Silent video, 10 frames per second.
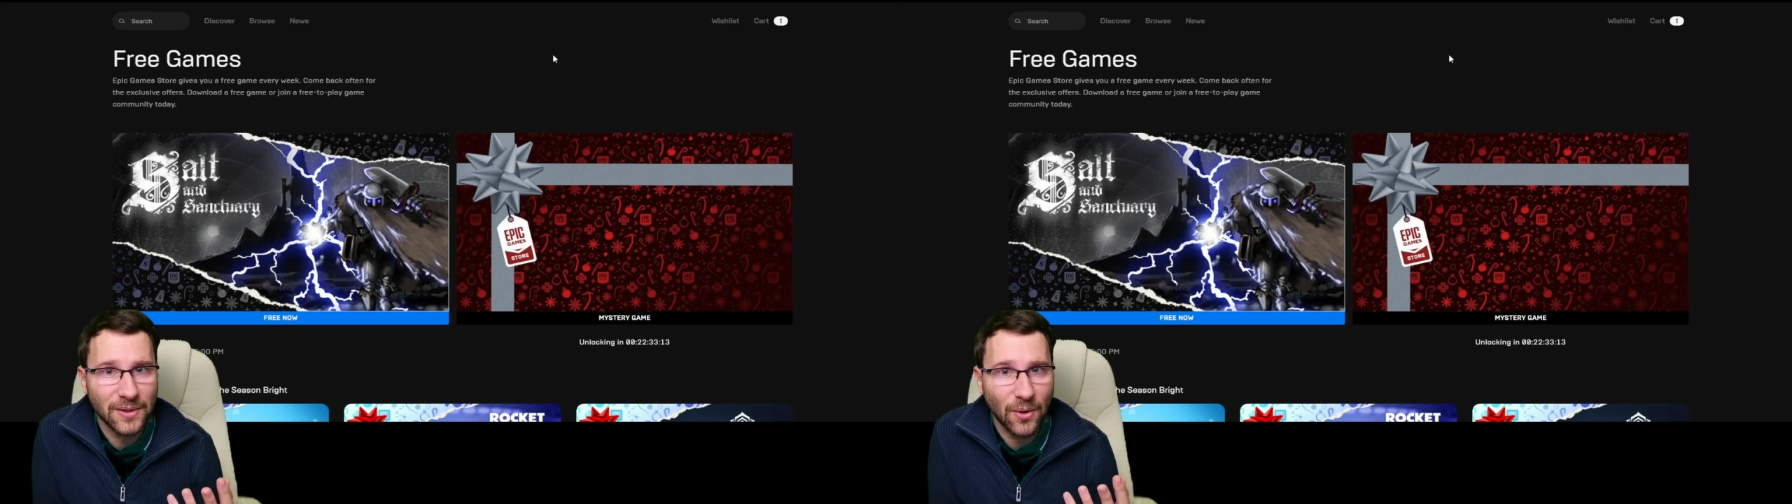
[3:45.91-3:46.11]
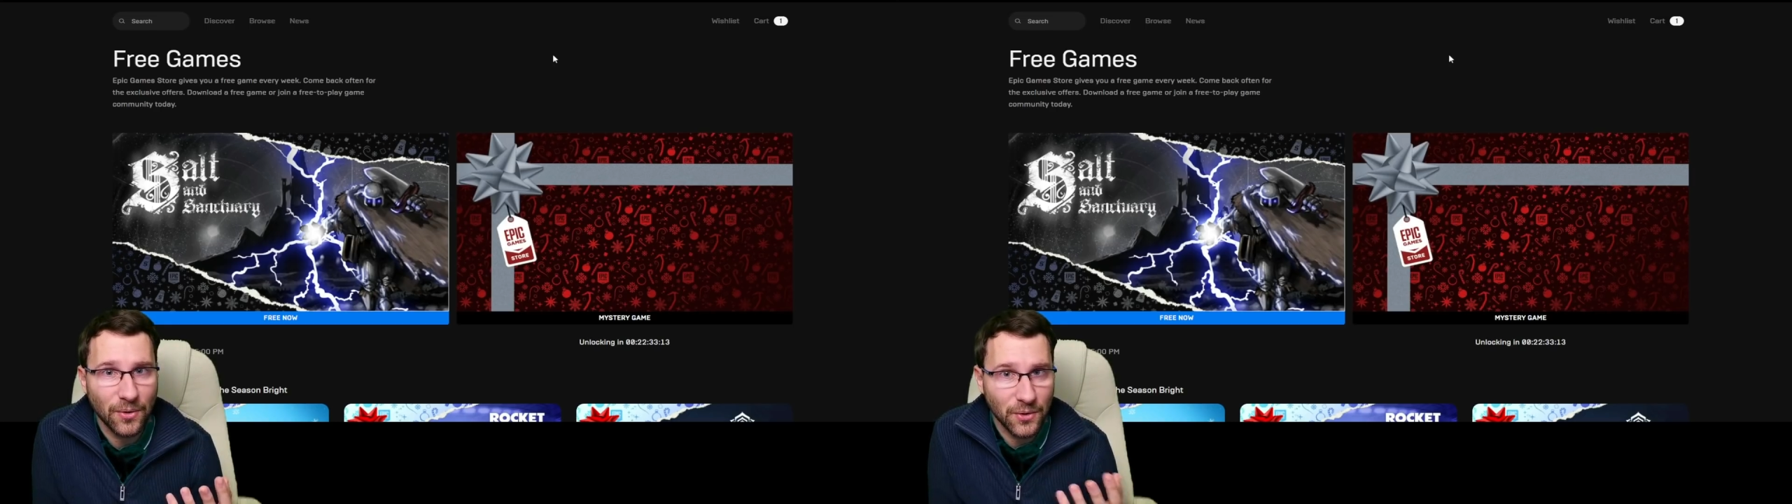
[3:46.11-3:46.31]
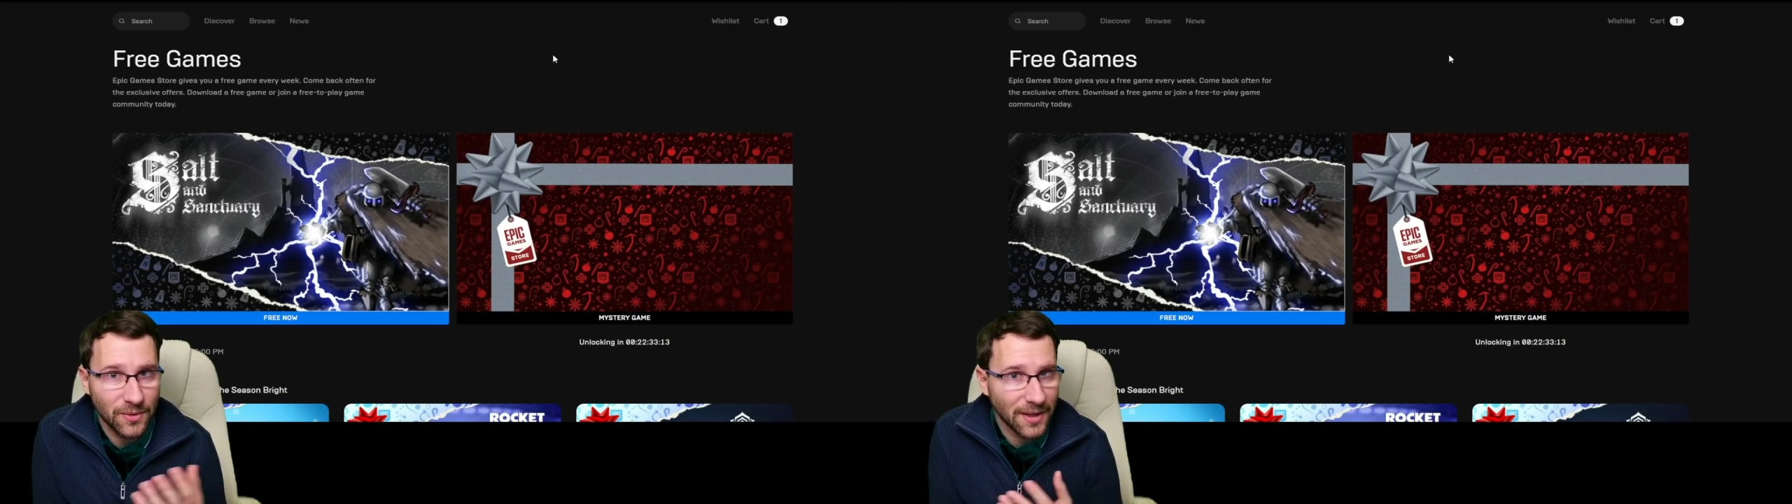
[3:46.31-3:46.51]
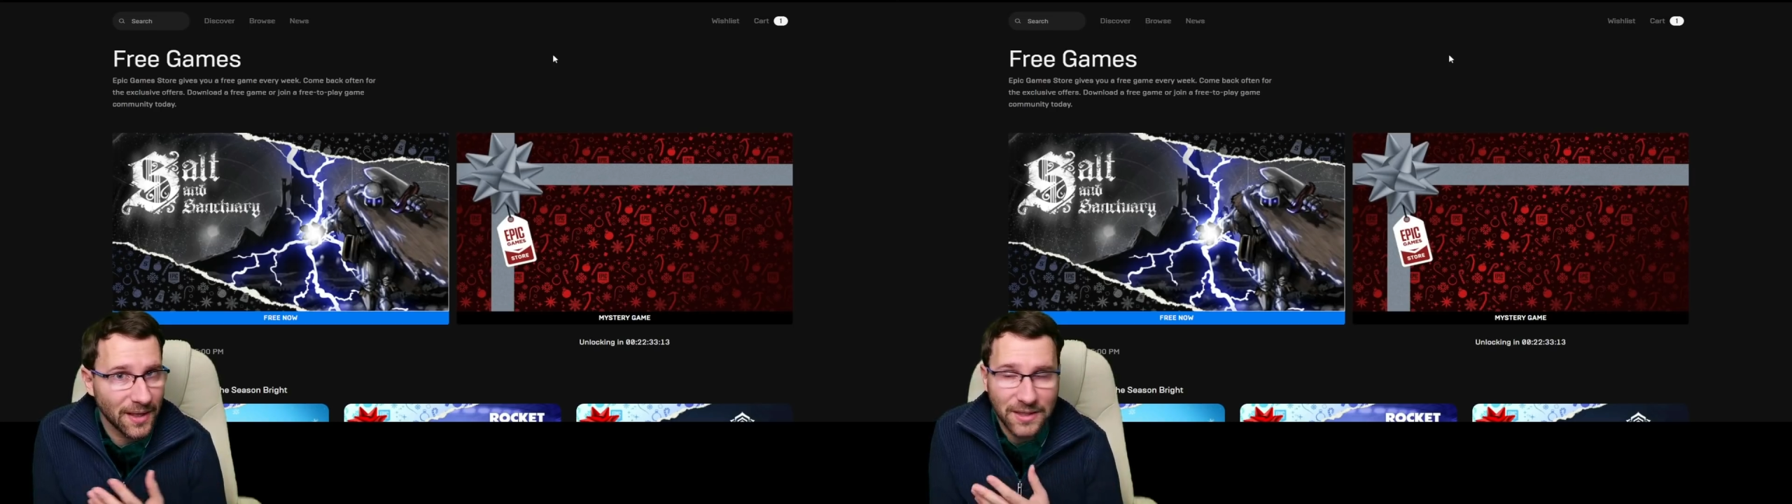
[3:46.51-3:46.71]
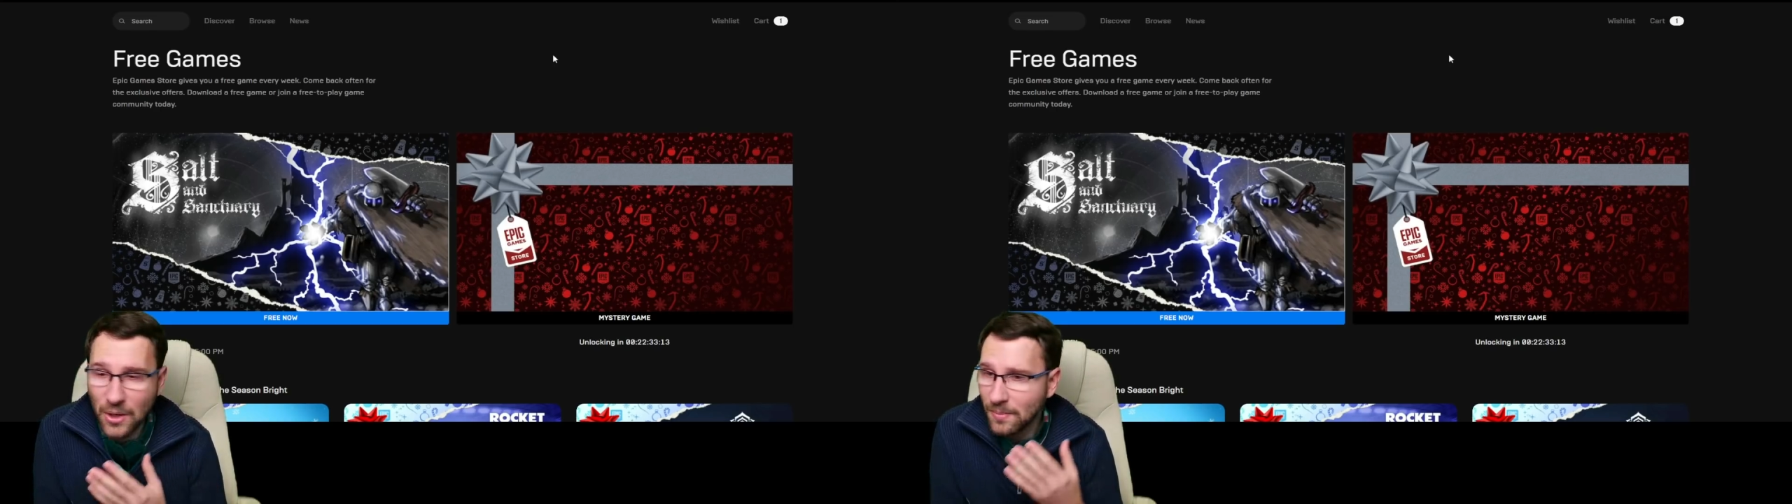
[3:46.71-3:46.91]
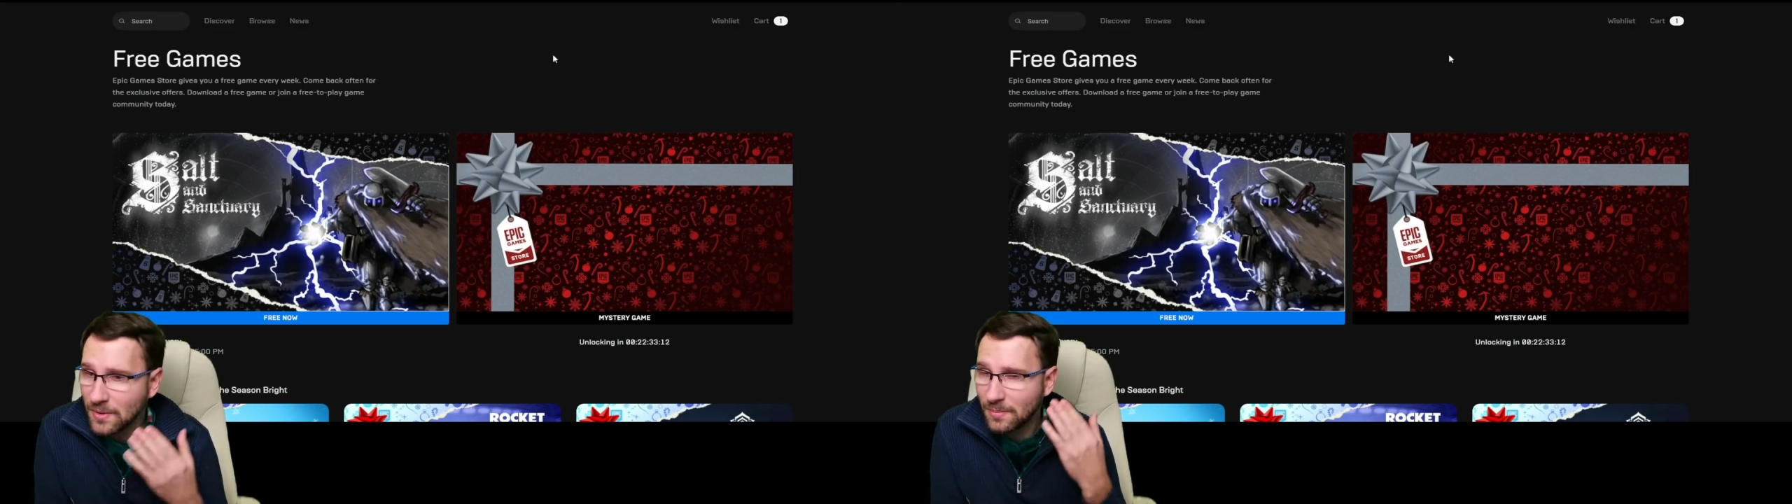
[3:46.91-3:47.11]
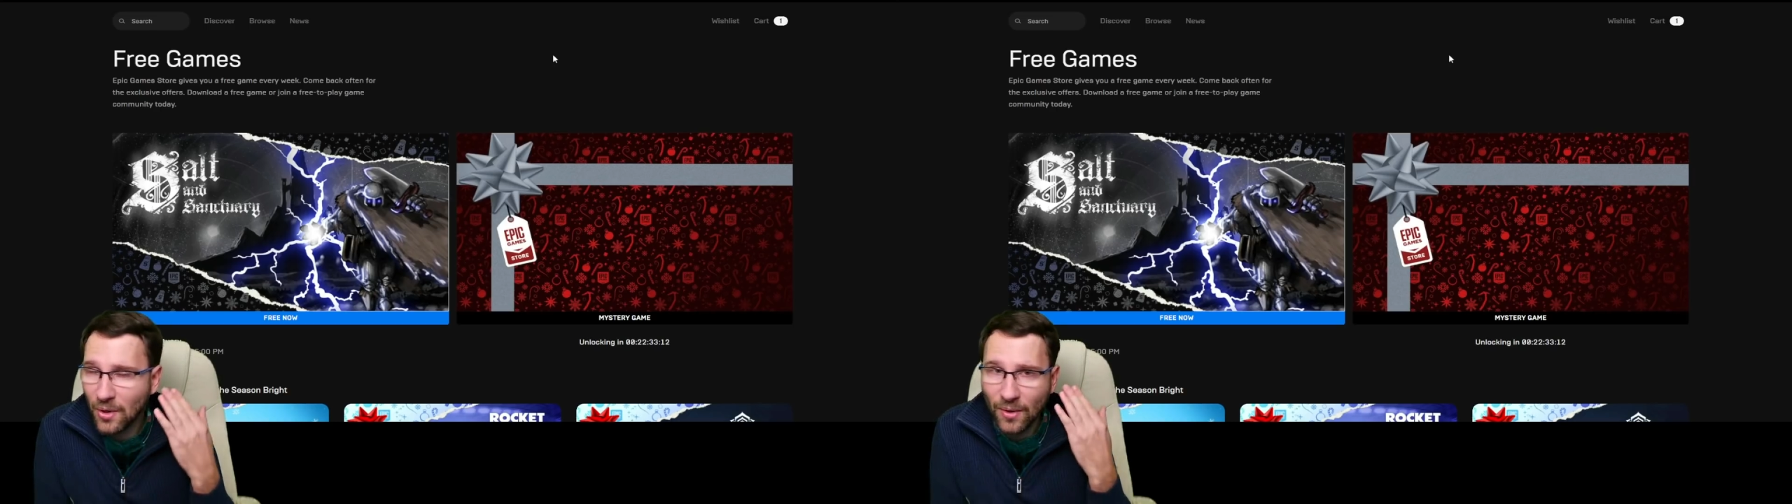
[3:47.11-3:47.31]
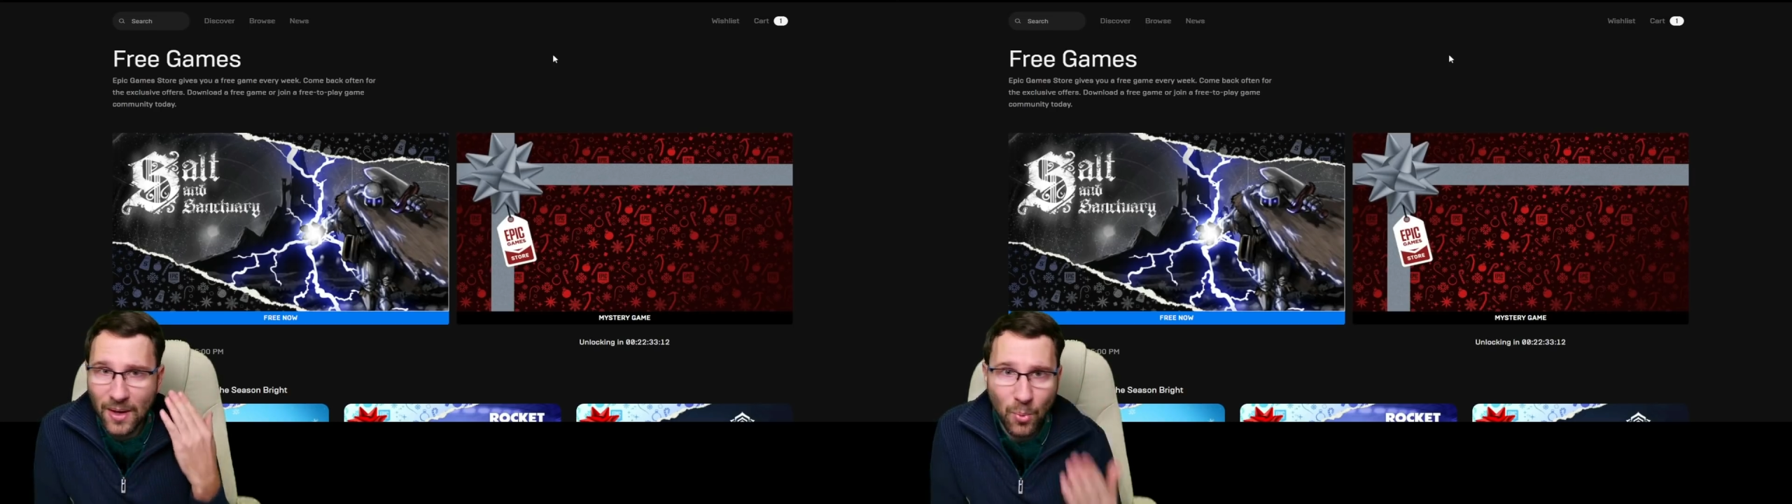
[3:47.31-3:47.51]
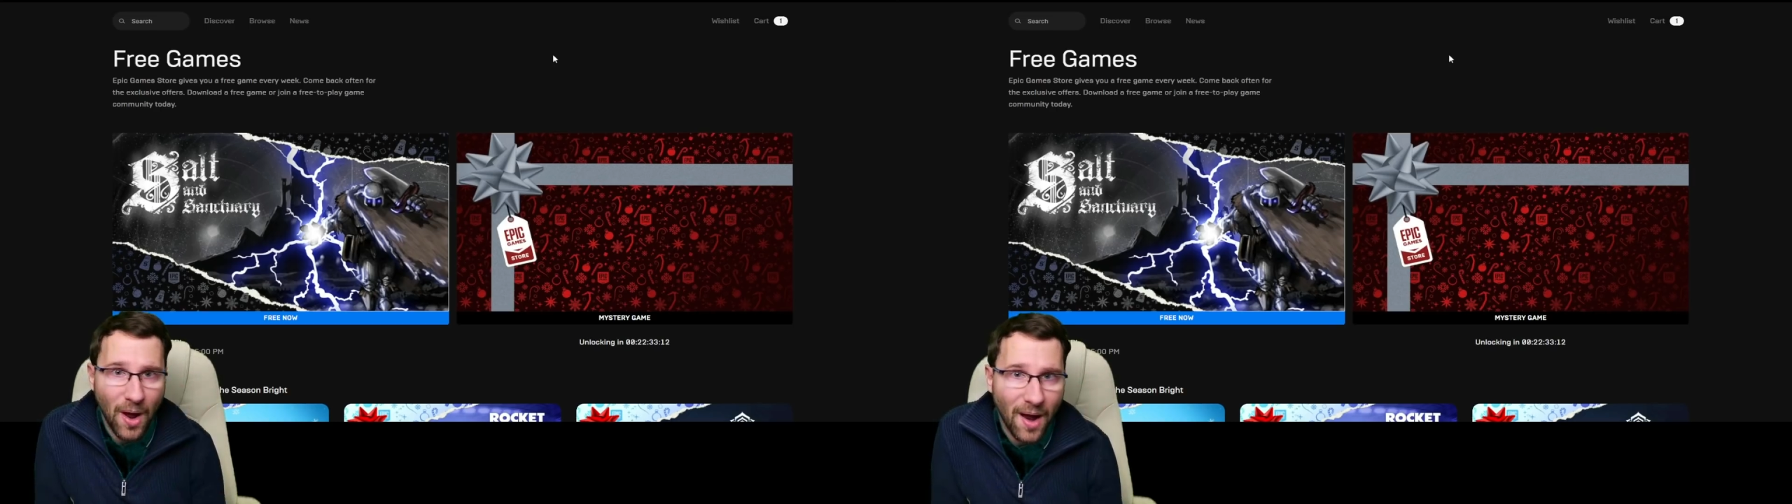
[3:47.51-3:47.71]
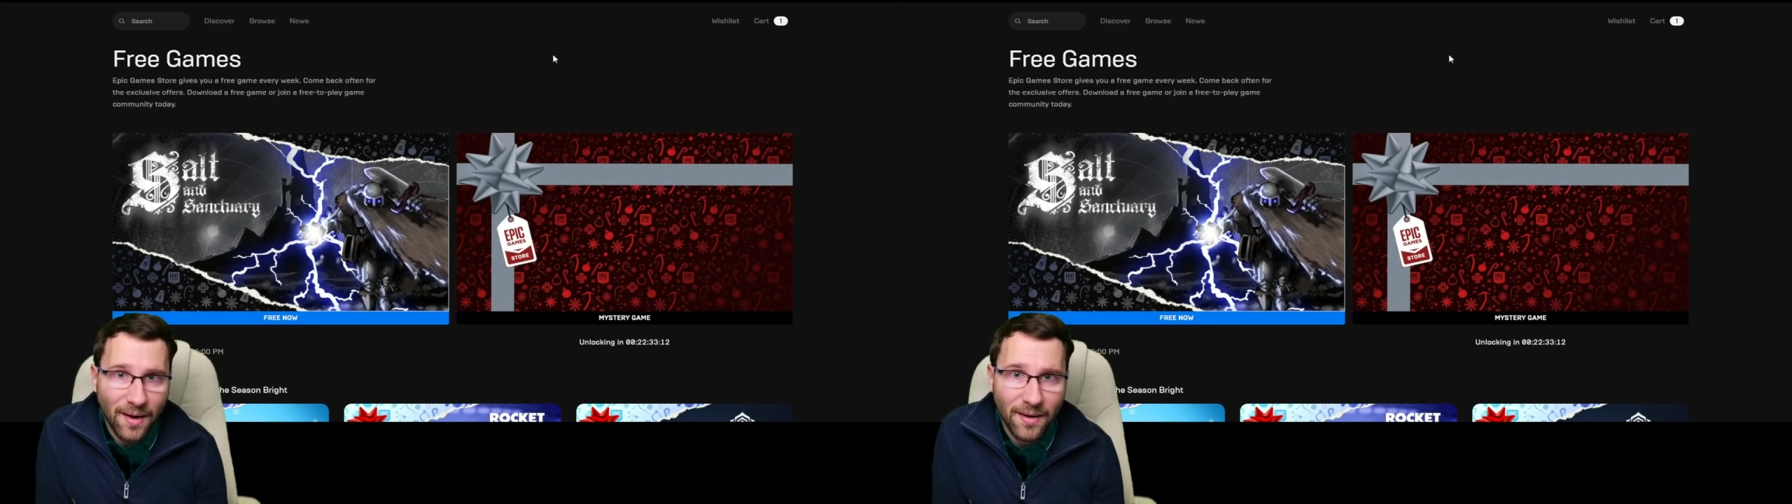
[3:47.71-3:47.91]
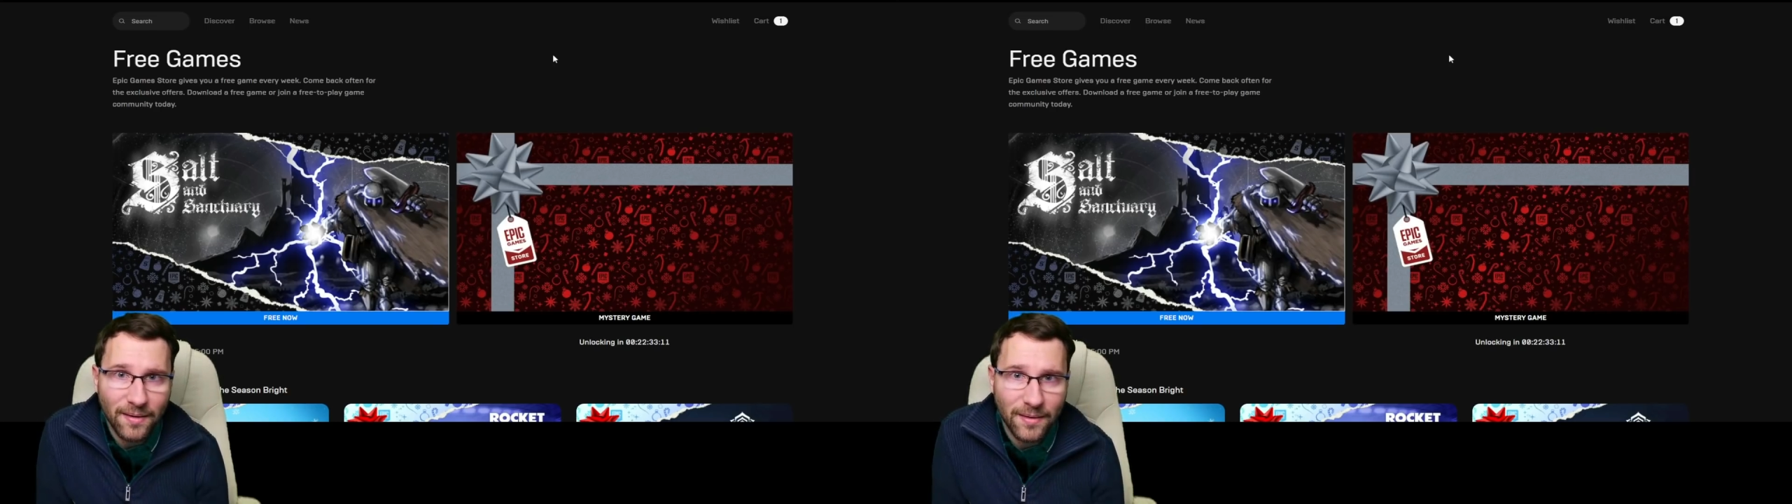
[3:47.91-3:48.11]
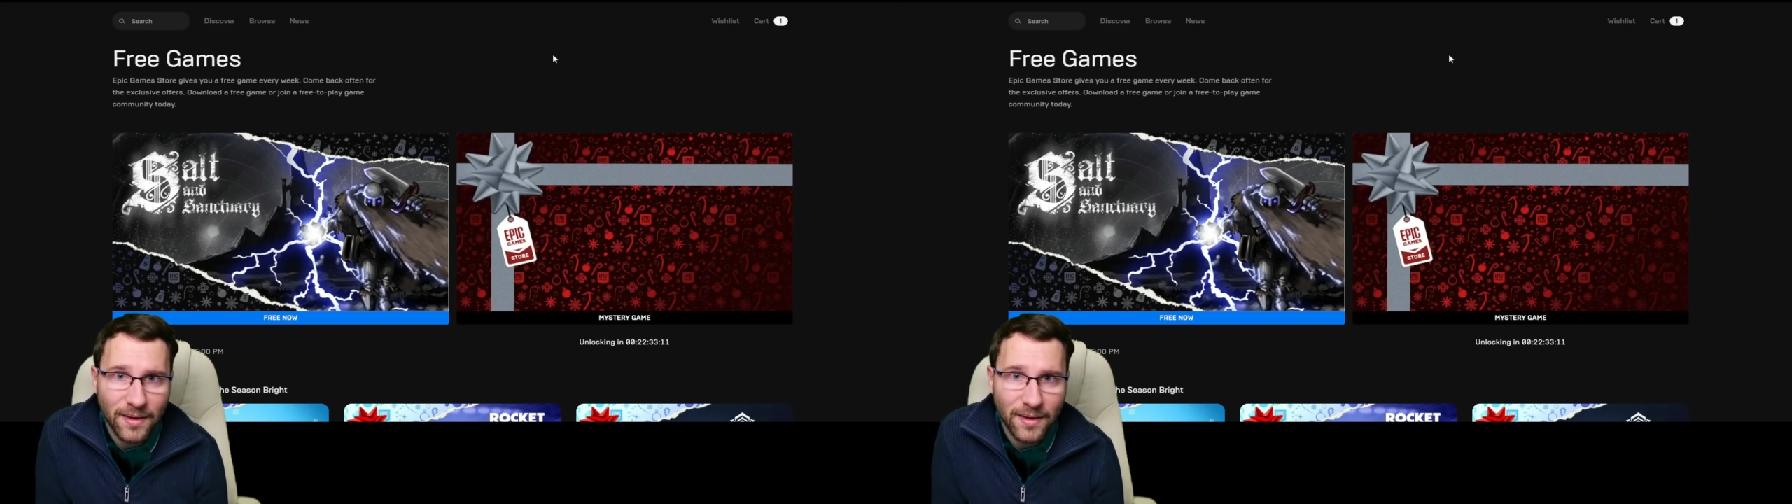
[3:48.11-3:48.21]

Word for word: Or do you think it's going to be only one